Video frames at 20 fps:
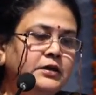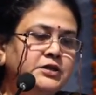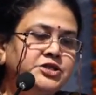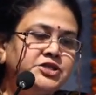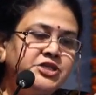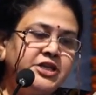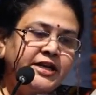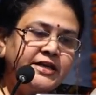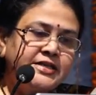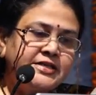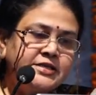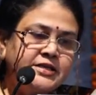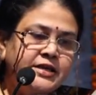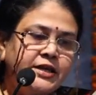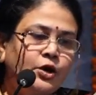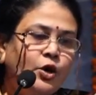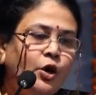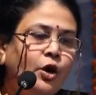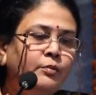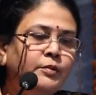
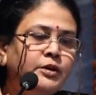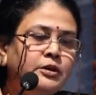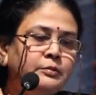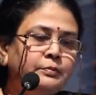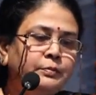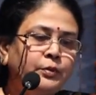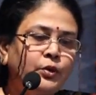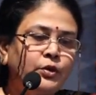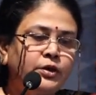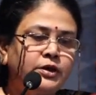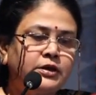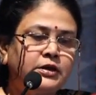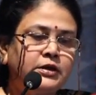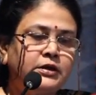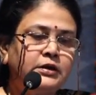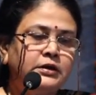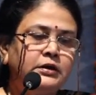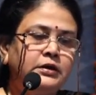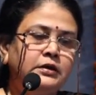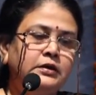GST Common
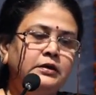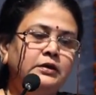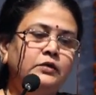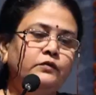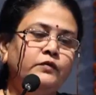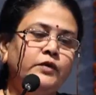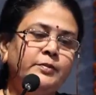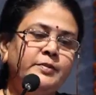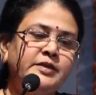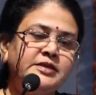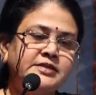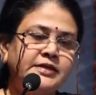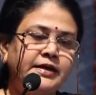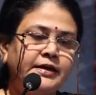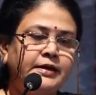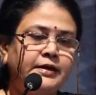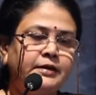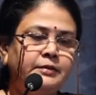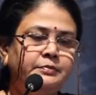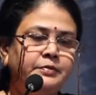Portal will be
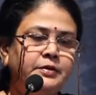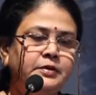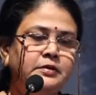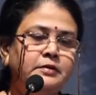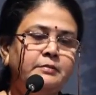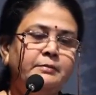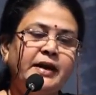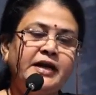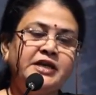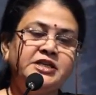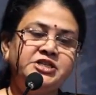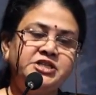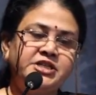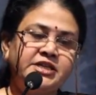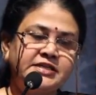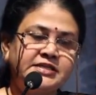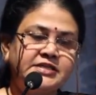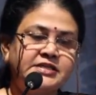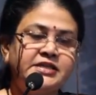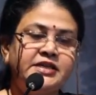set up by
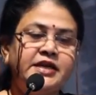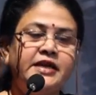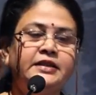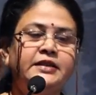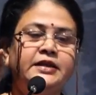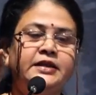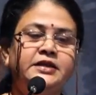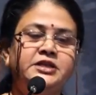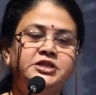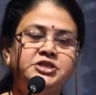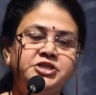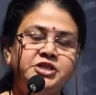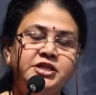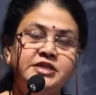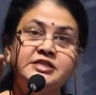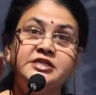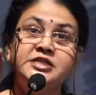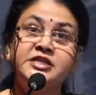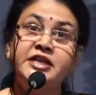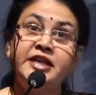GSTN, that is
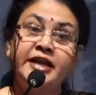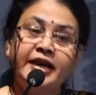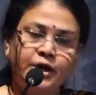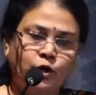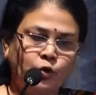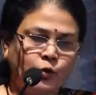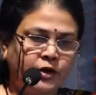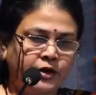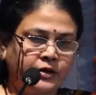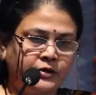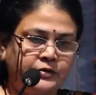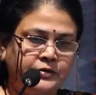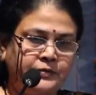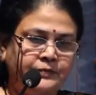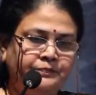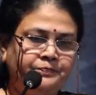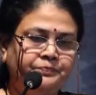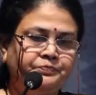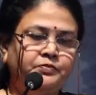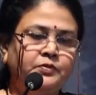GST Network,
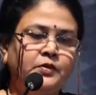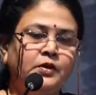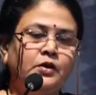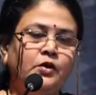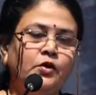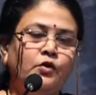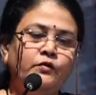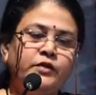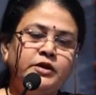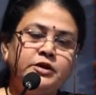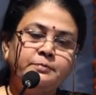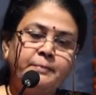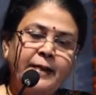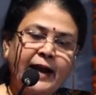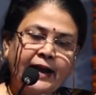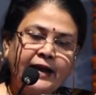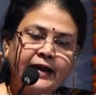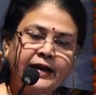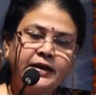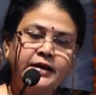with
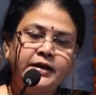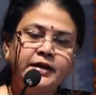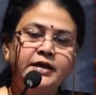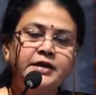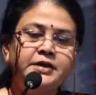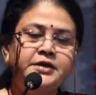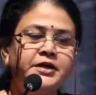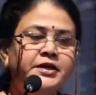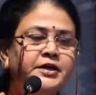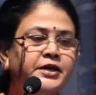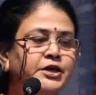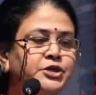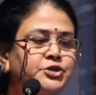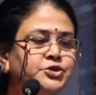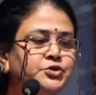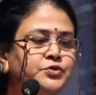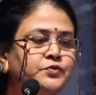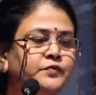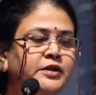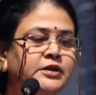back-end
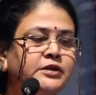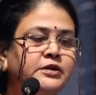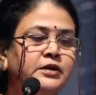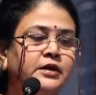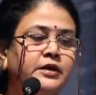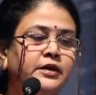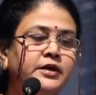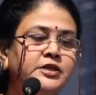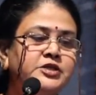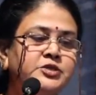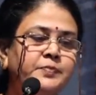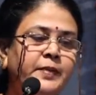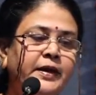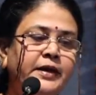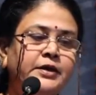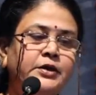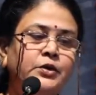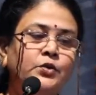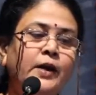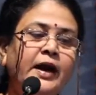integration with
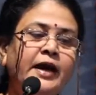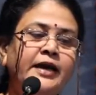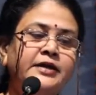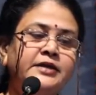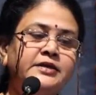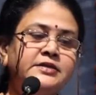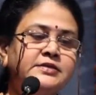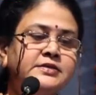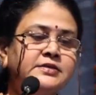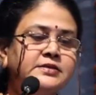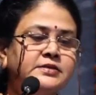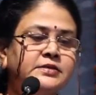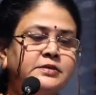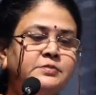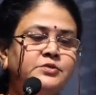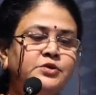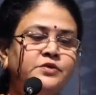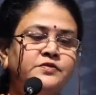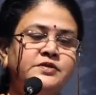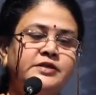respective IT
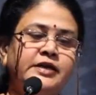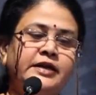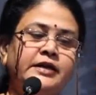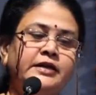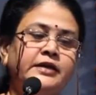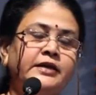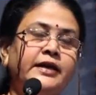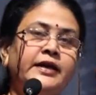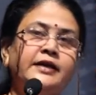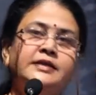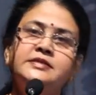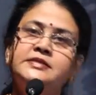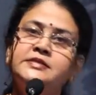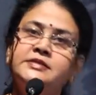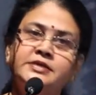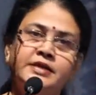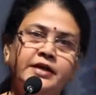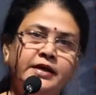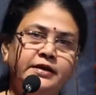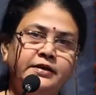systems of center and
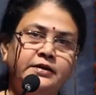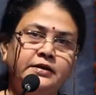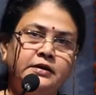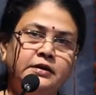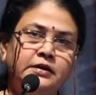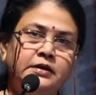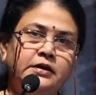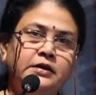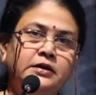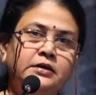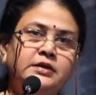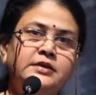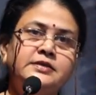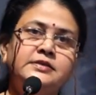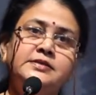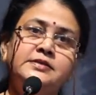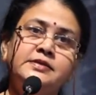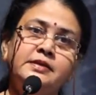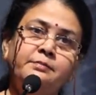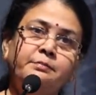state.
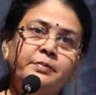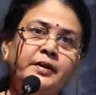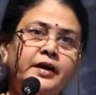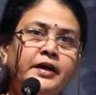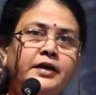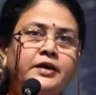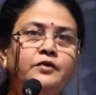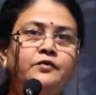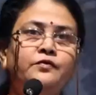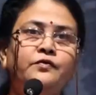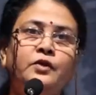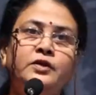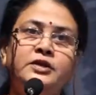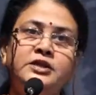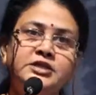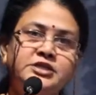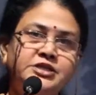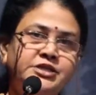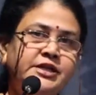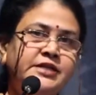This is imperative for
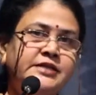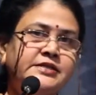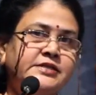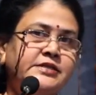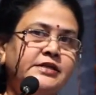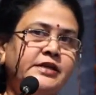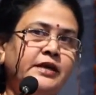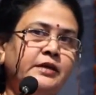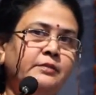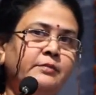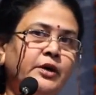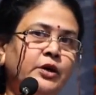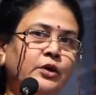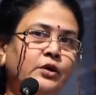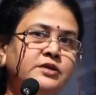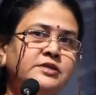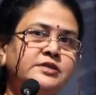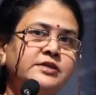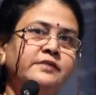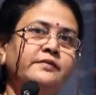the GSTN
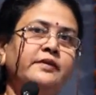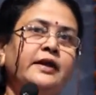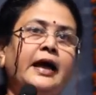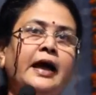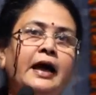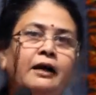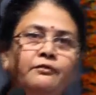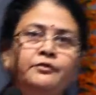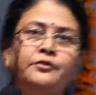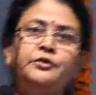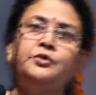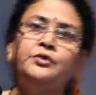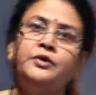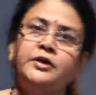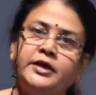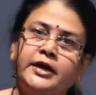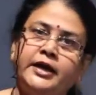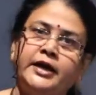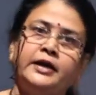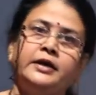because they will have to
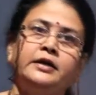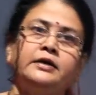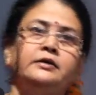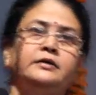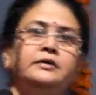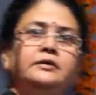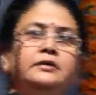take